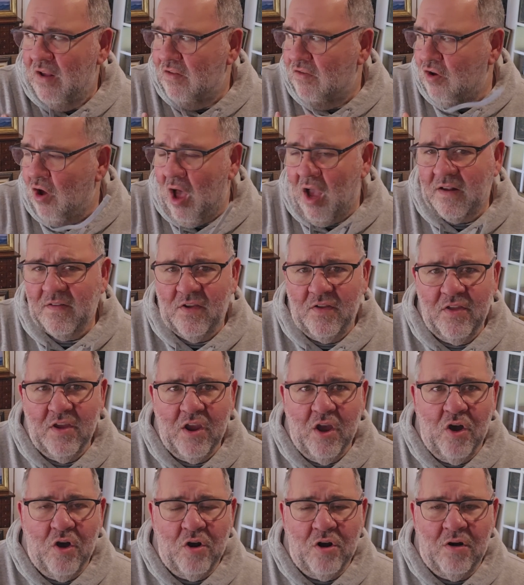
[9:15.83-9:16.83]
talk to
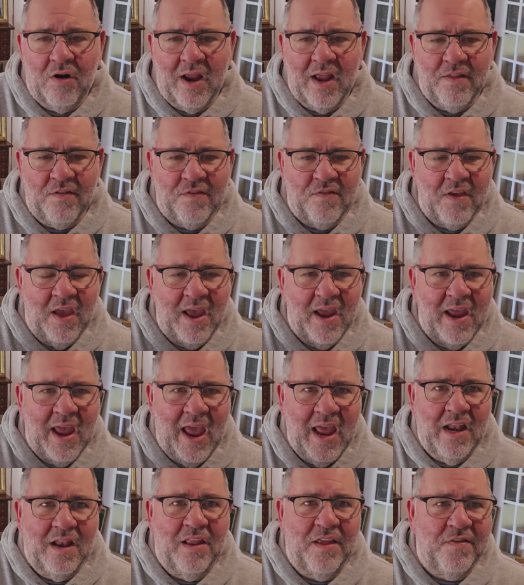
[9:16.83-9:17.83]
the owner and say,
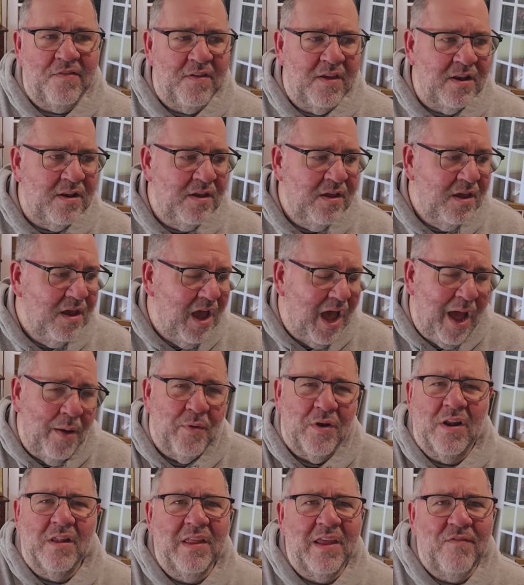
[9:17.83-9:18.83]
hey, listen, I
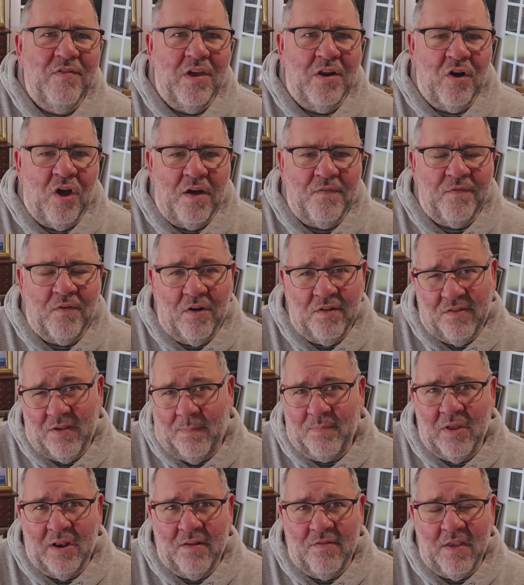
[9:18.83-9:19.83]
want to leave you an offer on something.